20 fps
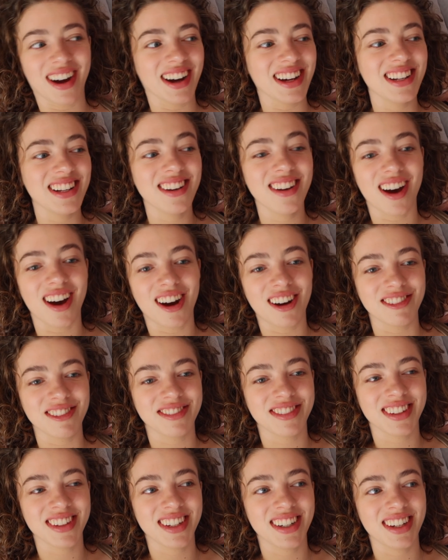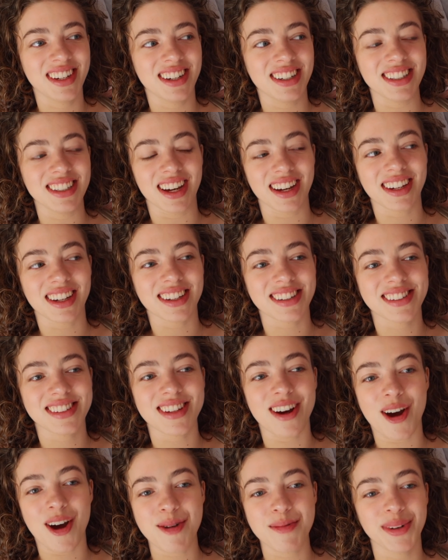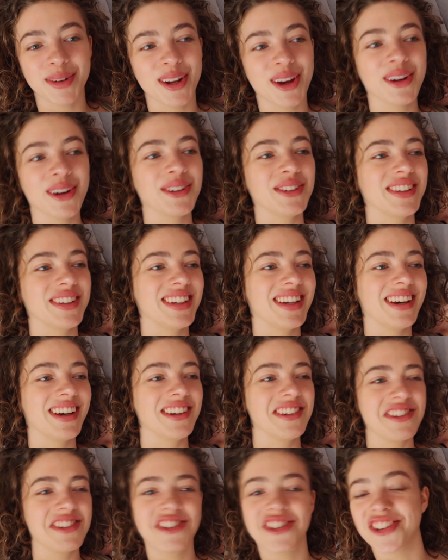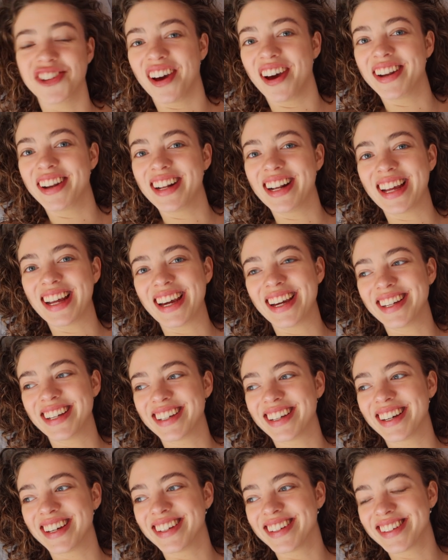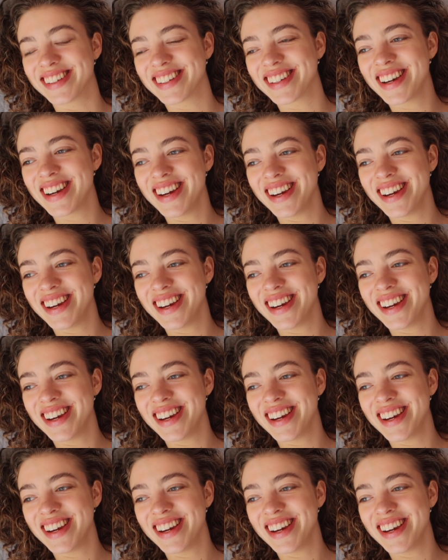I love like time alone and journaling and